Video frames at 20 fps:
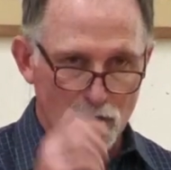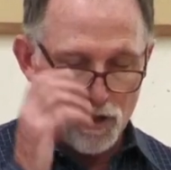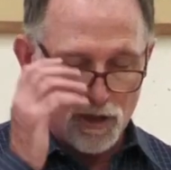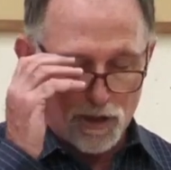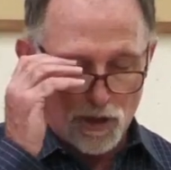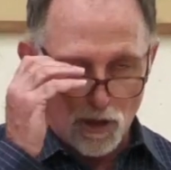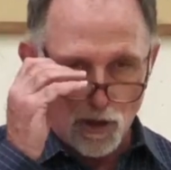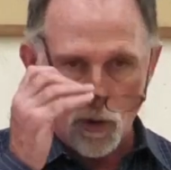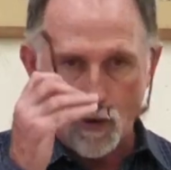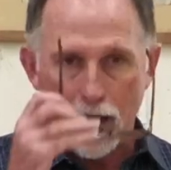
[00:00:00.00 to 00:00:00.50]

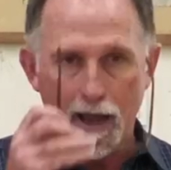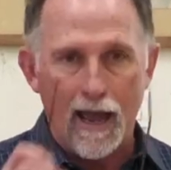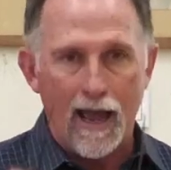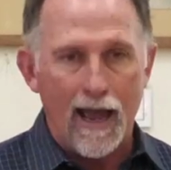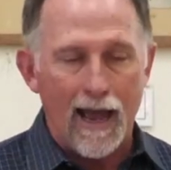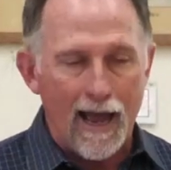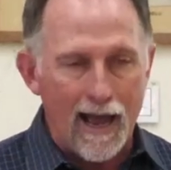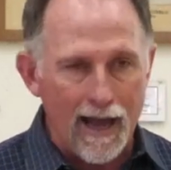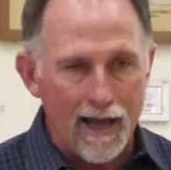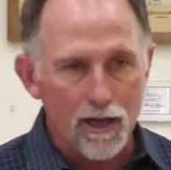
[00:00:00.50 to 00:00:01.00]
So
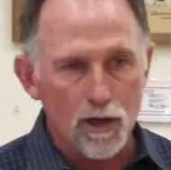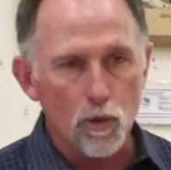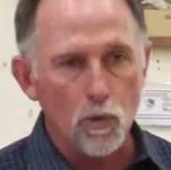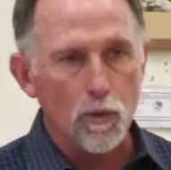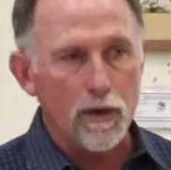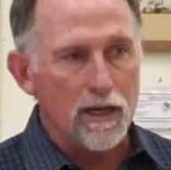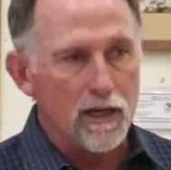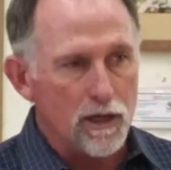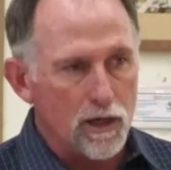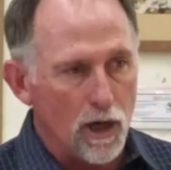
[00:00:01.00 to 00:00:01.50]
how do
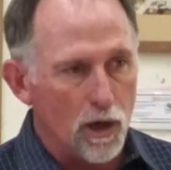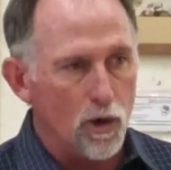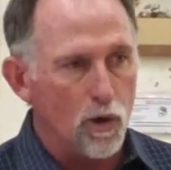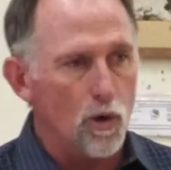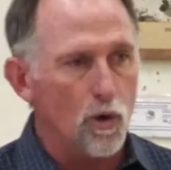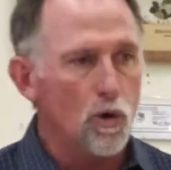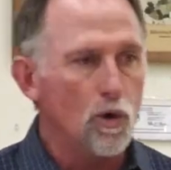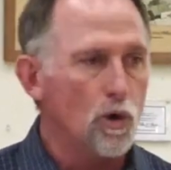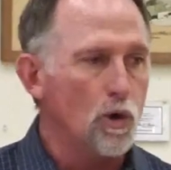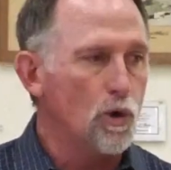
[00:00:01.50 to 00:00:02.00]
we
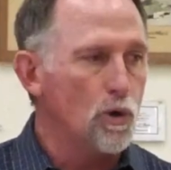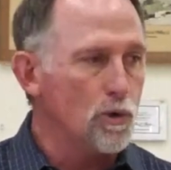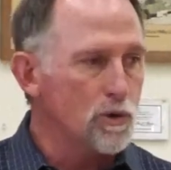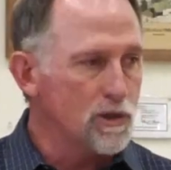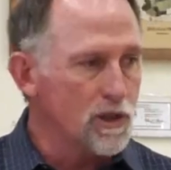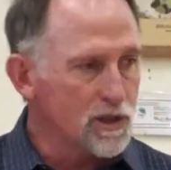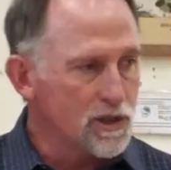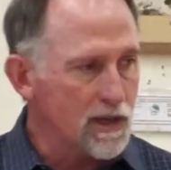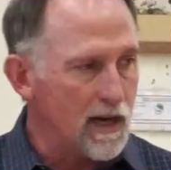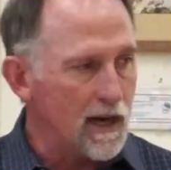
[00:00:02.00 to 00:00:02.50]
know
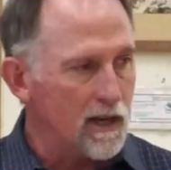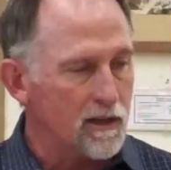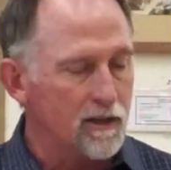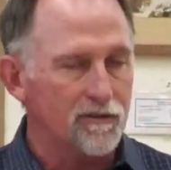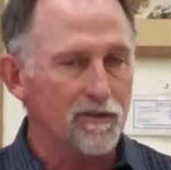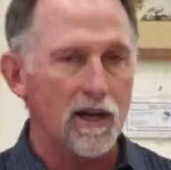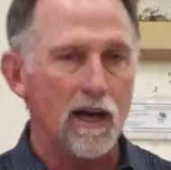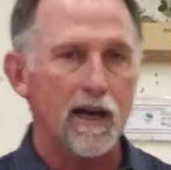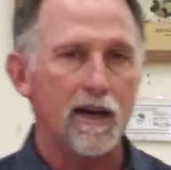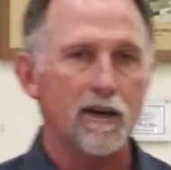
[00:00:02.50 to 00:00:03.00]
who's a child
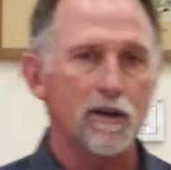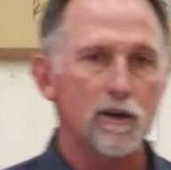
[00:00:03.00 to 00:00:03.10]
of God